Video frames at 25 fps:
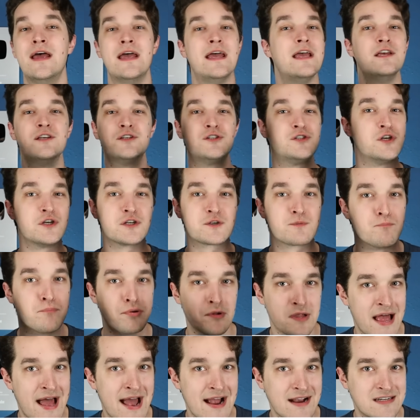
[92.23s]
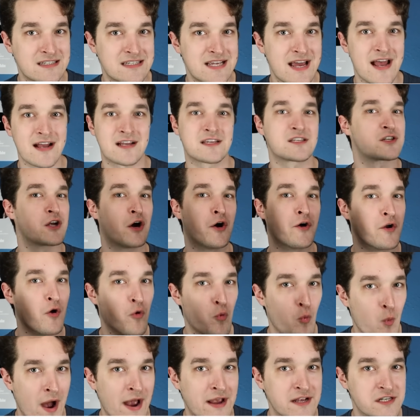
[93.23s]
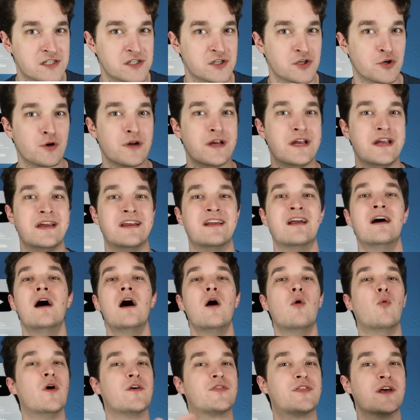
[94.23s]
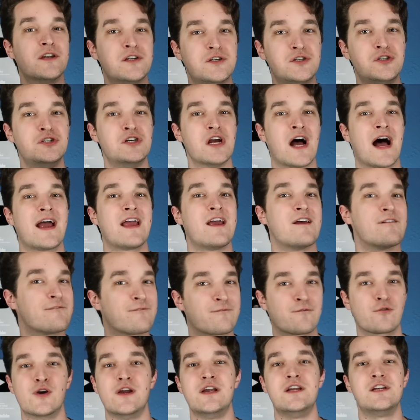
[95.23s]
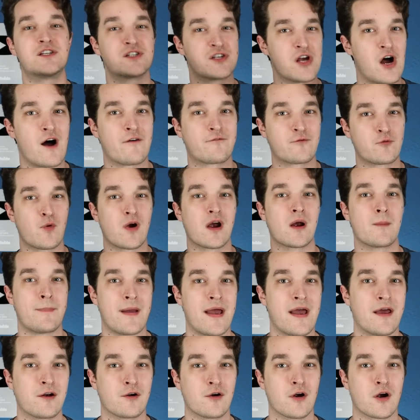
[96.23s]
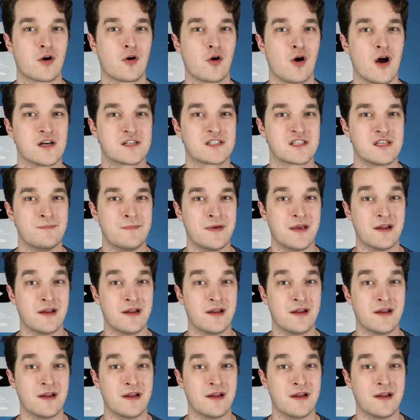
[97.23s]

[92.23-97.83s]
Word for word: is just black text on a white screen with a giant free software banner across the